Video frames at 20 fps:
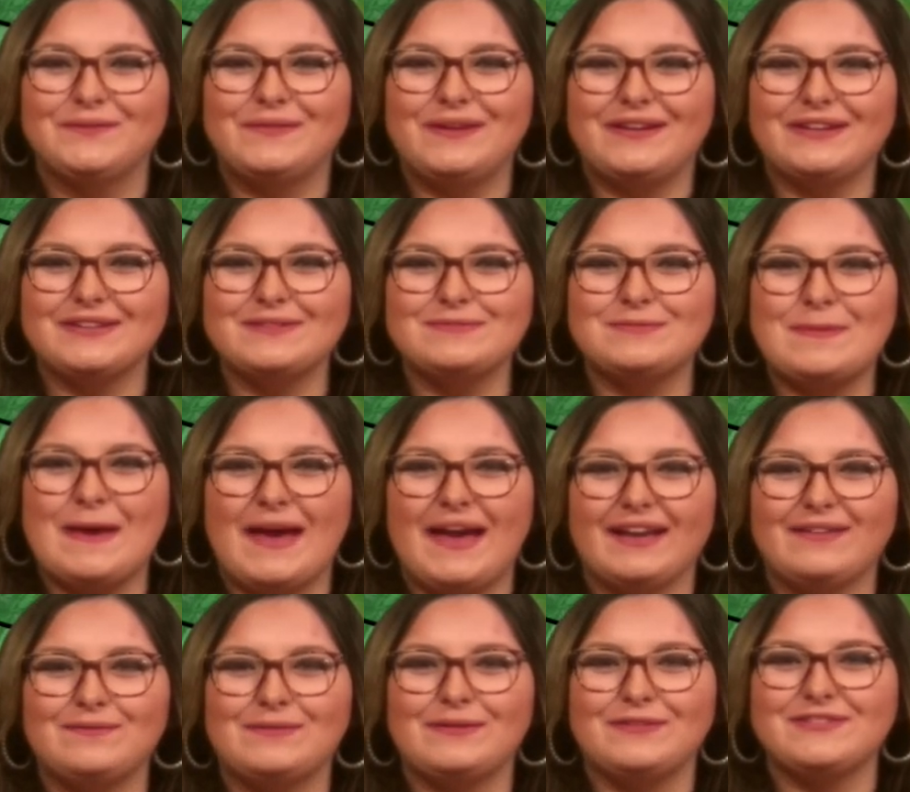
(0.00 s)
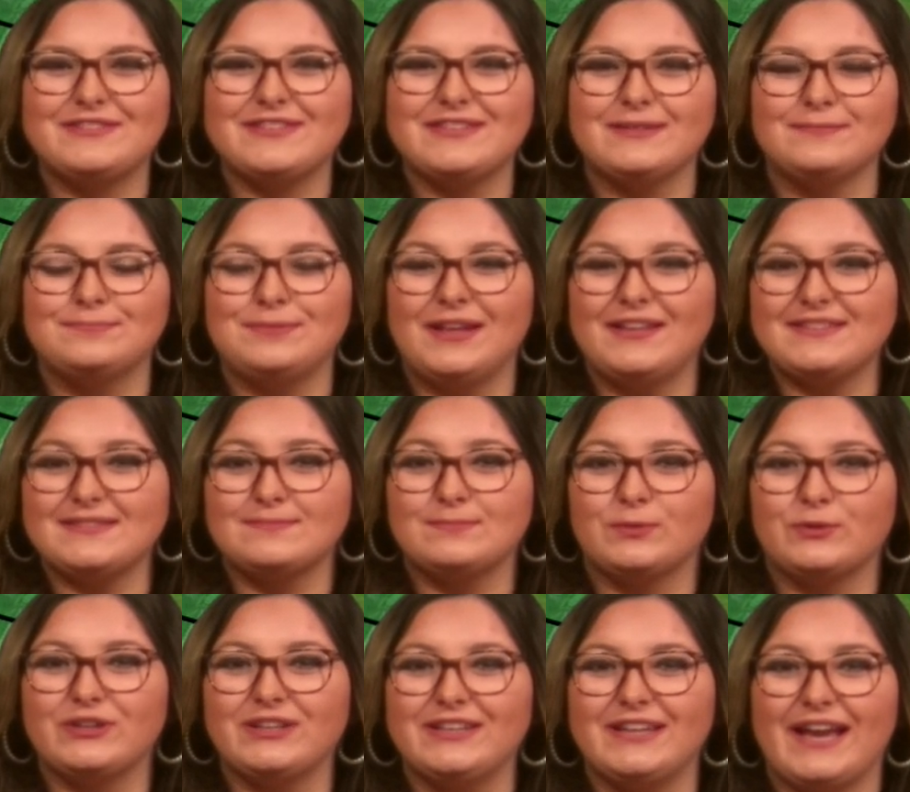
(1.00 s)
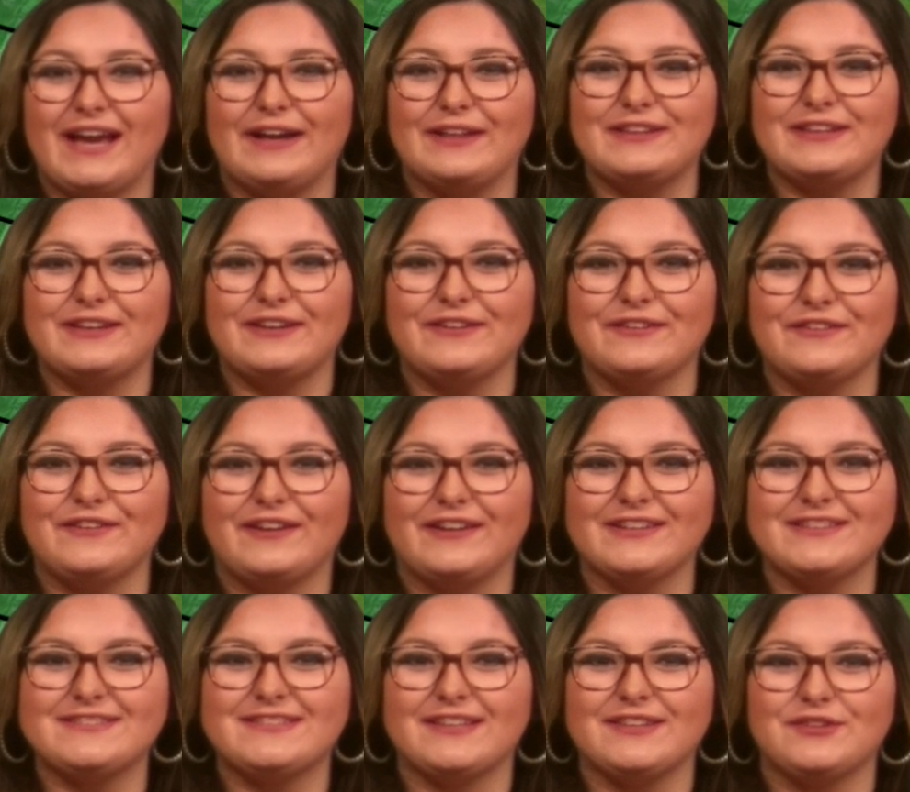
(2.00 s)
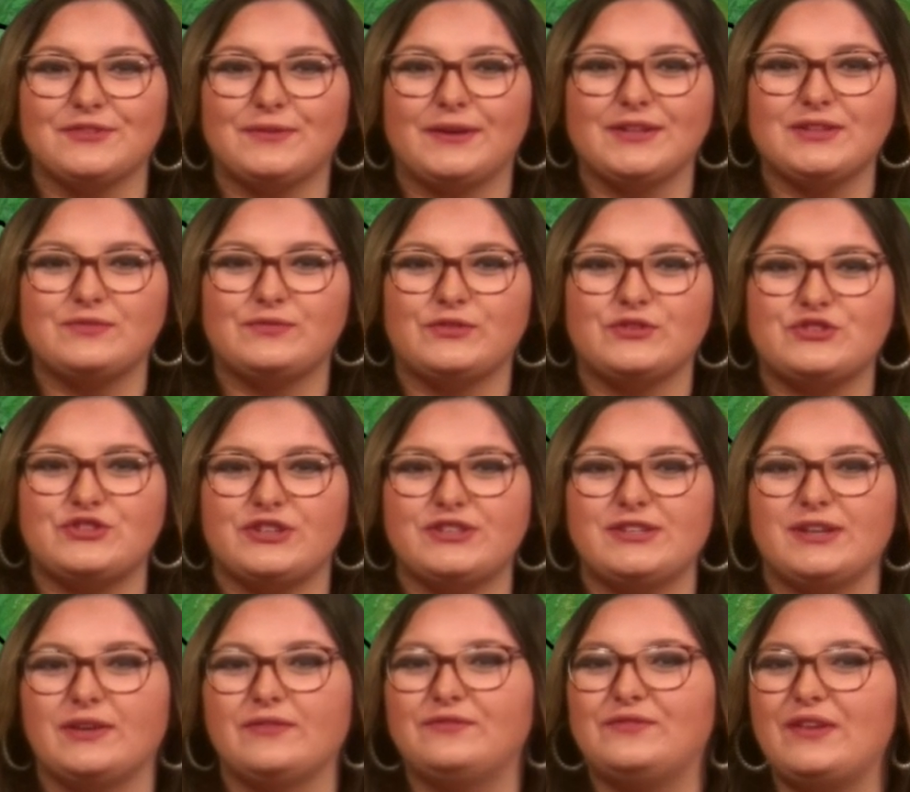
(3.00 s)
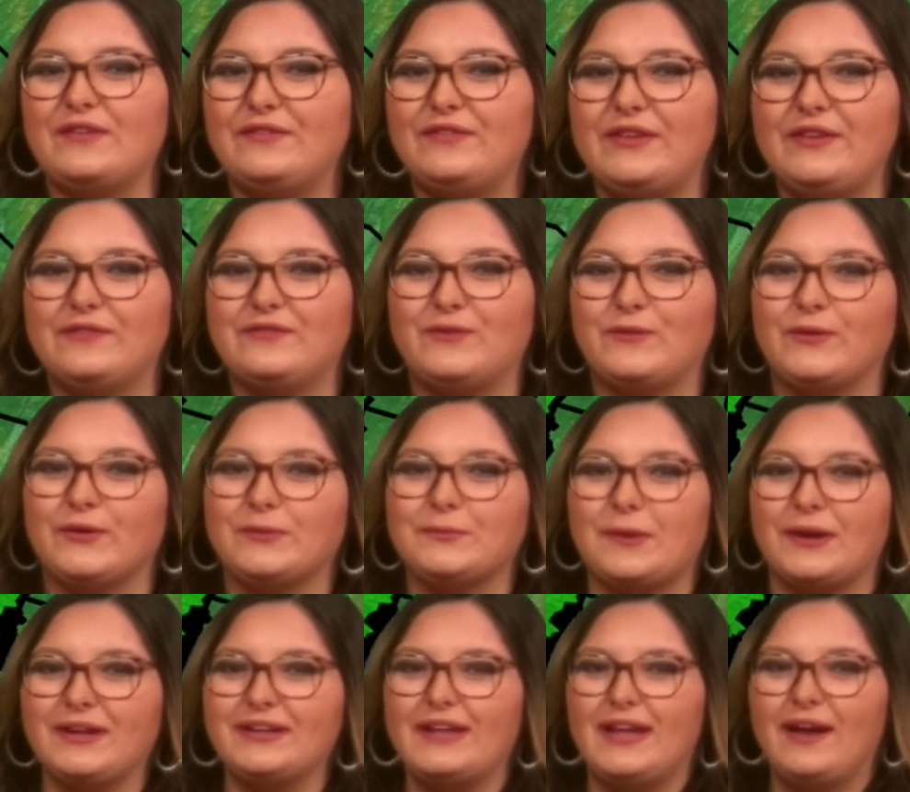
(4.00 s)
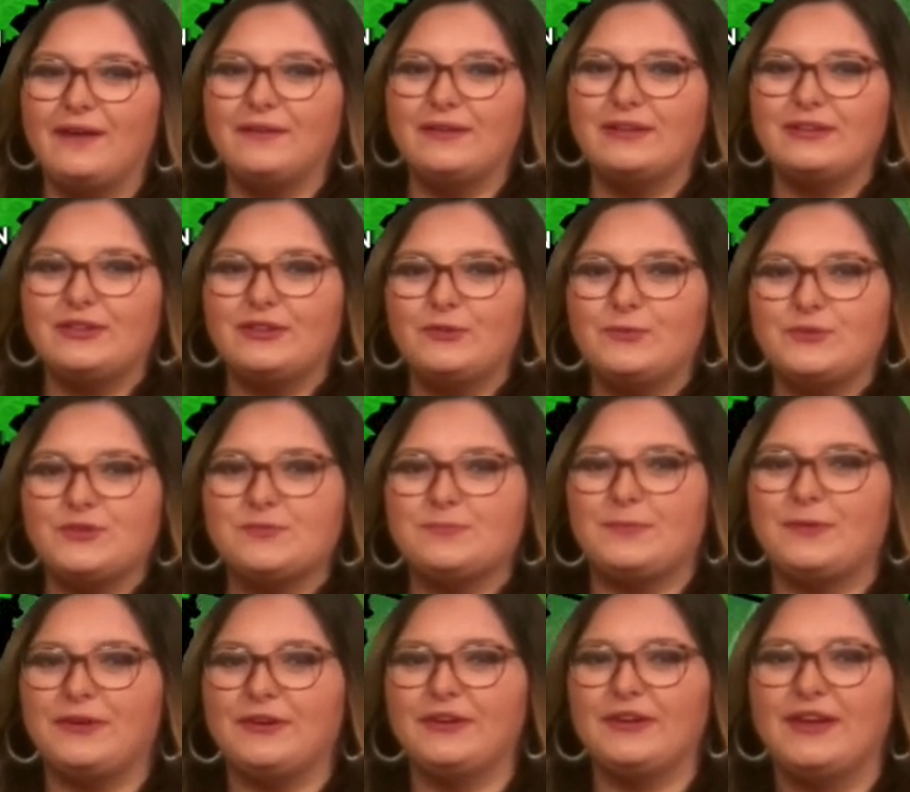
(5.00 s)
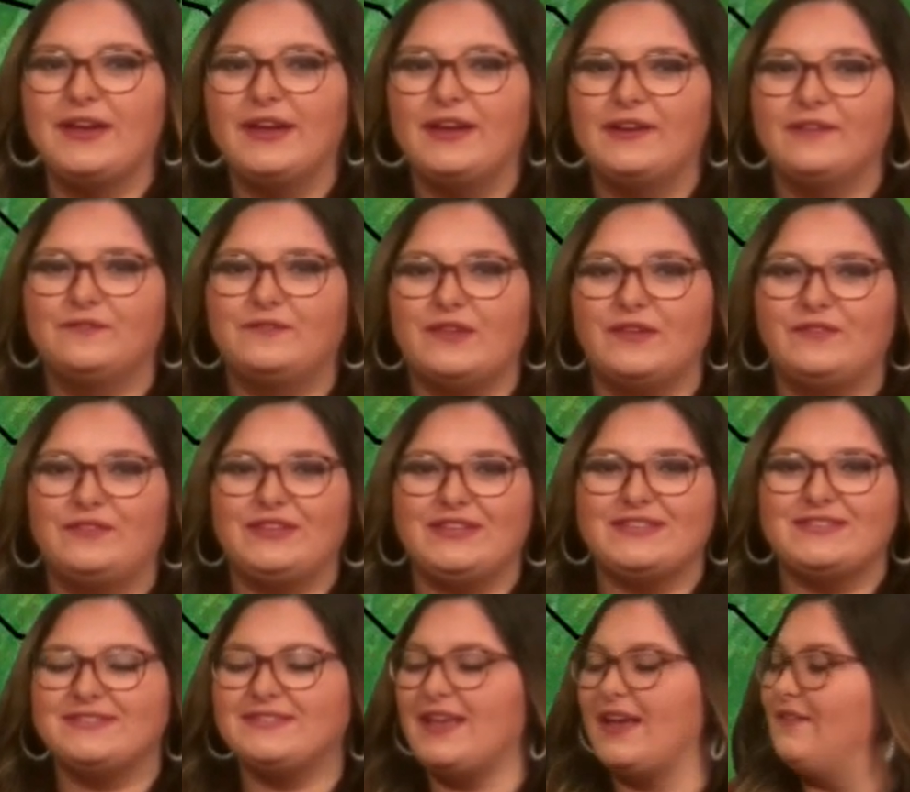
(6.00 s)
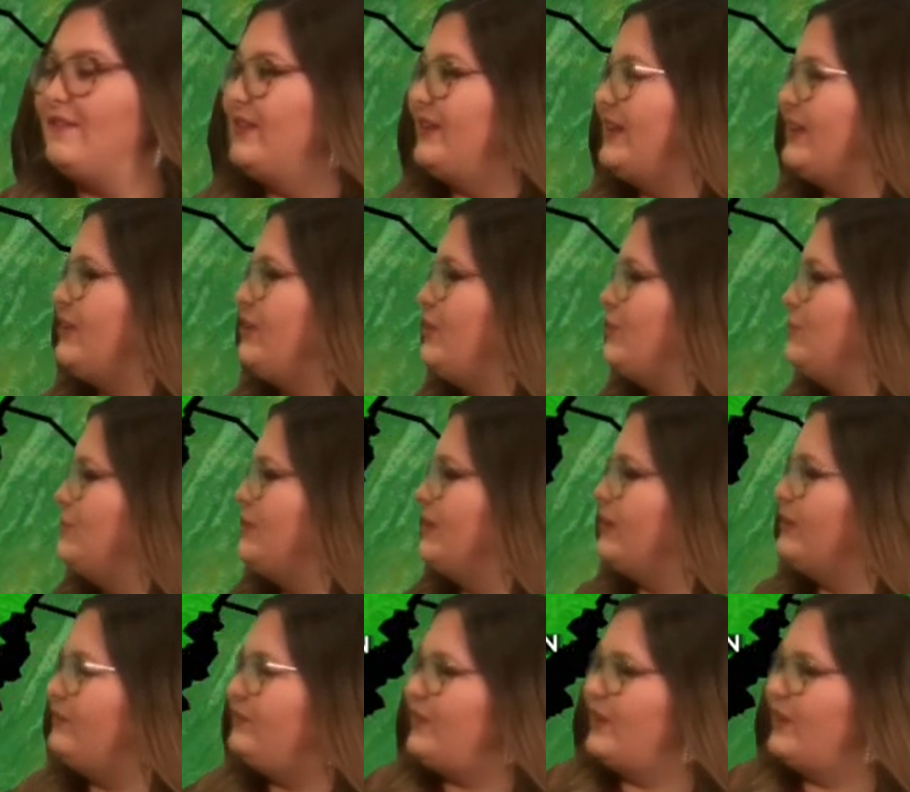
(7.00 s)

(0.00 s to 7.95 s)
Welcome back. We're seeing a pleasant morning out there across southern West Virginia. 54 right now in Lewisburg, 57 in Union,